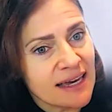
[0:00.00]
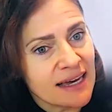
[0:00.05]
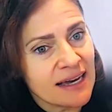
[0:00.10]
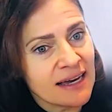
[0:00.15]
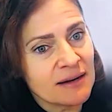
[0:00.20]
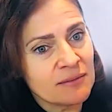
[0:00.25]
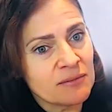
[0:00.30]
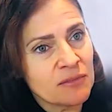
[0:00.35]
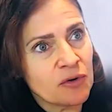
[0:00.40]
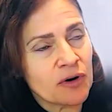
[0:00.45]

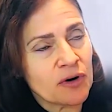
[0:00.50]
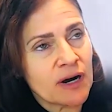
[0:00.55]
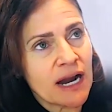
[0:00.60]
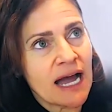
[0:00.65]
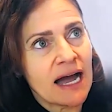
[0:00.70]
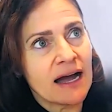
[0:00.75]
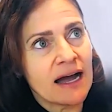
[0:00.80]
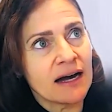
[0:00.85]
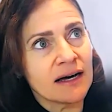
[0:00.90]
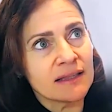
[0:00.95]
them, or
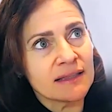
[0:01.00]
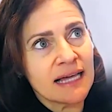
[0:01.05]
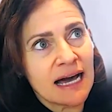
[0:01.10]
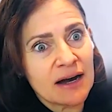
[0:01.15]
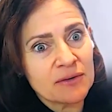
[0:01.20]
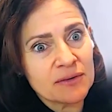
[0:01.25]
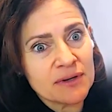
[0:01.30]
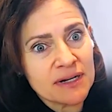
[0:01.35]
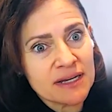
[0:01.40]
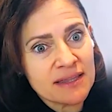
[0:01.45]

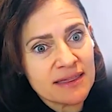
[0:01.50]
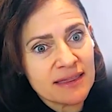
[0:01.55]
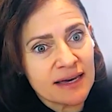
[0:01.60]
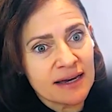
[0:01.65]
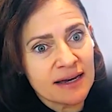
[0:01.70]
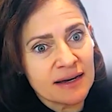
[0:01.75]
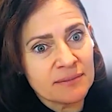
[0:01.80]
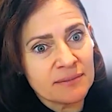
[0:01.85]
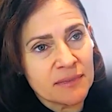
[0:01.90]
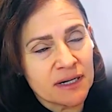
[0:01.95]
allowing
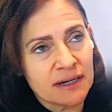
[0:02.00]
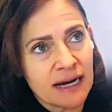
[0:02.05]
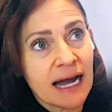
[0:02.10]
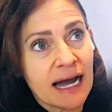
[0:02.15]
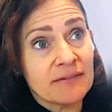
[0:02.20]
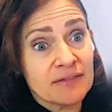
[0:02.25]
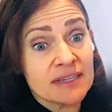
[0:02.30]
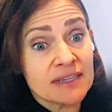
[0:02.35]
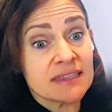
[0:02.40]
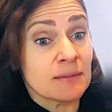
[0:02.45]
them,
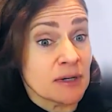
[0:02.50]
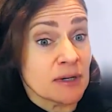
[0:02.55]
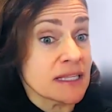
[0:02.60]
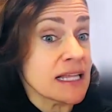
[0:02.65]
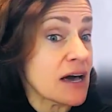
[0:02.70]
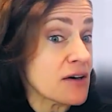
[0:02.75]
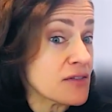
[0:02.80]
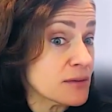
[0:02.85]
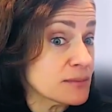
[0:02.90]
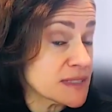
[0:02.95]
having them
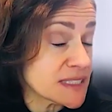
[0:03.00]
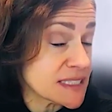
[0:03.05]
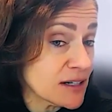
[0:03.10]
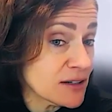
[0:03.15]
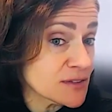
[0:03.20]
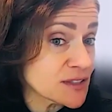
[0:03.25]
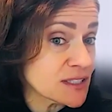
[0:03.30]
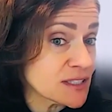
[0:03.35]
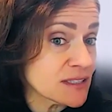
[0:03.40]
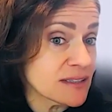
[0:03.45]
allow
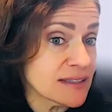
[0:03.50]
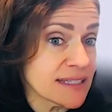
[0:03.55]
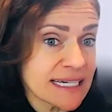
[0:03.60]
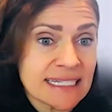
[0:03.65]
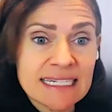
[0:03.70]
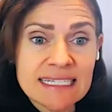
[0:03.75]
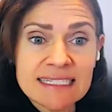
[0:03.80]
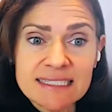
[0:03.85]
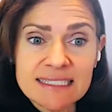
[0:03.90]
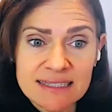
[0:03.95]
themselves to
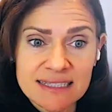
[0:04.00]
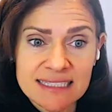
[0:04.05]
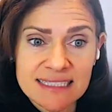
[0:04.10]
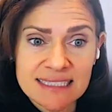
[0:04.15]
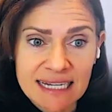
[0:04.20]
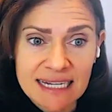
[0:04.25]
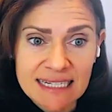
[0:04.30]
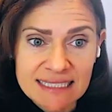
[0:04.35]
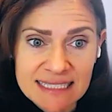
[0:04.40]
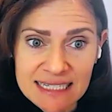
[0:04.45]
lean into
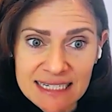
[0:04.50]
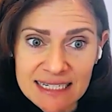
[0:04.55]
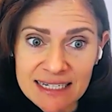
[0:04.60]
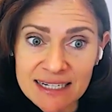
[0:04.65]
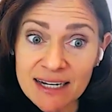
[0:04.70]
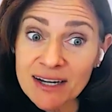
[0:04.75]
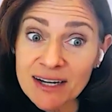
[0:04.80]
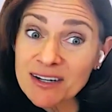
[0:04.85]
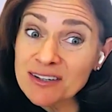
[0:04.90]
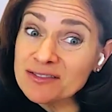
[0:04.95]
this
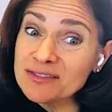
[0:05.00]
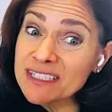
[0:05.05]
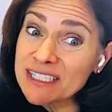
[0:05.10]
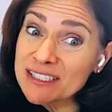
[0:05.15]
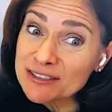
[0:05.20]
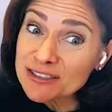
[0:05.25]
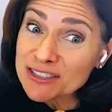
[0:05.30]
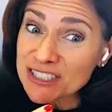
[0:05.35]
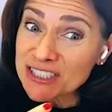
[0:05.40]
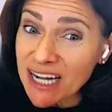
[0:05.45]
idea of
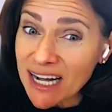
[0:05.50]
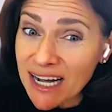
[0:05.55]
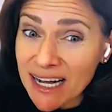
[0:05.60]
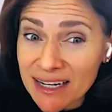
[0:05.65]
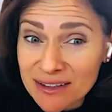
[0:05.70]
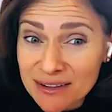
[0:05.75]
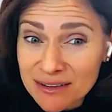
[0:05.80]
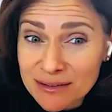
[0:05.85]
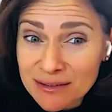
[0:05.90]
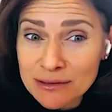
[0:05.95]
inner
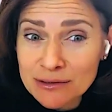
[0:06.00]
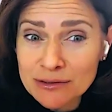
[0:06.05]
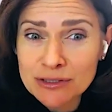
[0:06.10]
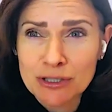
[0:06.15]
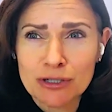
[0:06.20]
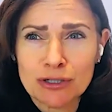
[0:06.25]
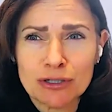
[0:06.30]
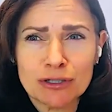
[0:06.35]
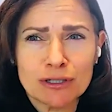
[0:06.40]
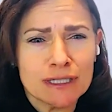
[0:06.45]

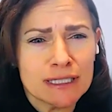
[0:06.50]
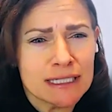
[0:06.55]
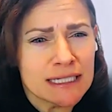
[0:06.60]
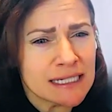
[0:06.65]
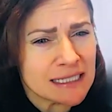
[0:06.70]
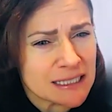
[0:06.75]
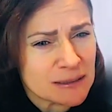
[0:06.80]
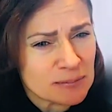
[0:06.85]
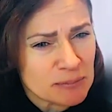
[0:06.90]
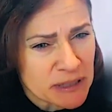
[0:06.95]
child, early
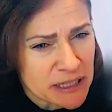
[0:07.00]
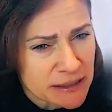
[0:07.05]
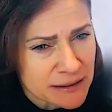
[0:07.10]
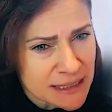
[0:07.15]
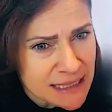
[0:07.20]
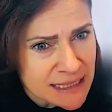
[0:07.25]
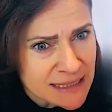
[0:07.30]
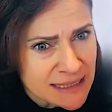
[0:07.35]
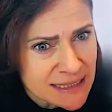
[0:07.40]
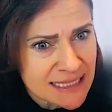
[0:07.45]

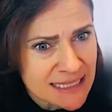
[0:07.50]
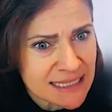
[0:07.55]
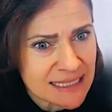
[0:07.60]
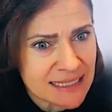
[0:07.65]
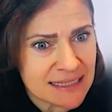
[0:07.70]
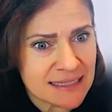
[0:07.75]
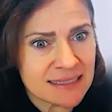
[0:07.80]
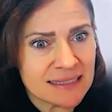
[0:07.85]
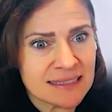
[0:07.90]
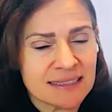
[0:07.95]

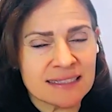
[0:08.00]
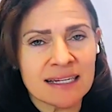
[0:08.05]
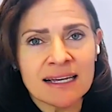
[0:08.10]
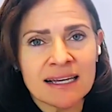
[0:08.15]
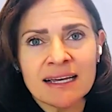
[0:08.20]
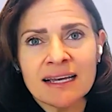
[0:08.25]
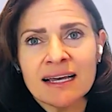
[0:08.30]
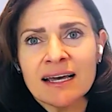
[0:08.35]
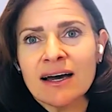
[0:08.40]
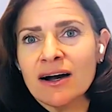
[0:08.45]
experiences,
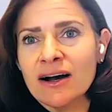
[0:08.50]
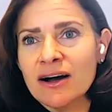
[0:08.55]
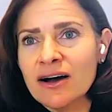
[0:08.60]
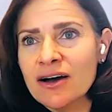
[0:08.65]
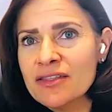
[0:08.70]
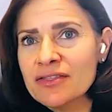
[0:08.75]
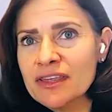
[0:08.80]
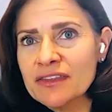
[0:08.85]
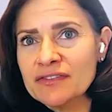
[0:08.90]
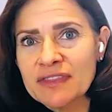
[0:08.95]

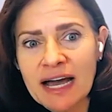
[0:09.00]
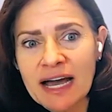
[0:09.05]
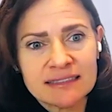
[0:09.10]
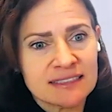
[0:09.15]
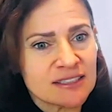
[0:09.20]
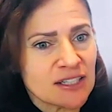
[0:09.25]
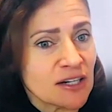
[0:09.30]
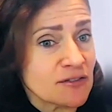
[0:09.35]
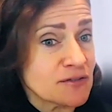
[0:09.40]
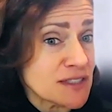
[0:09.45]
that
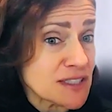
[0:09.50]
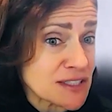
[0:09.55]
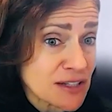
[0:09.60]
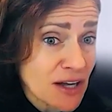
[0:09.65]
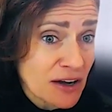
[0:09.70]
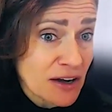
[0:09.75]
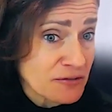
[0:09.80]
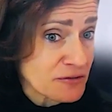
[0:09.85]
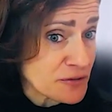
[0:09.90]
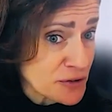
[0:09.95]
stuff is
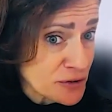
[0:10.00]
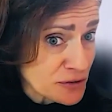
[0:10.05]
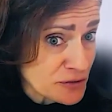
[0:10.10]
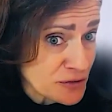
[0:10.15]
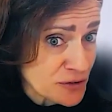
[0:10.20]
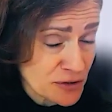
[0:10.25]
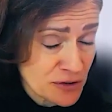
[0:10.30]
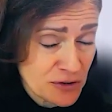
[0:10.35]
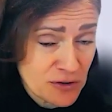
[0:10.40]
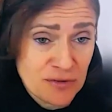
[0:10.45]
not
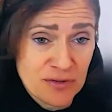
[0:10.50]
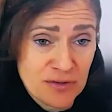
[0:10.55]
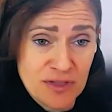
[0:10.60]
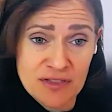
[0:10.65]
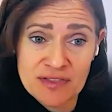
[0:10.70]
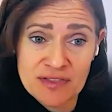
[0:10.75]
poo-poo,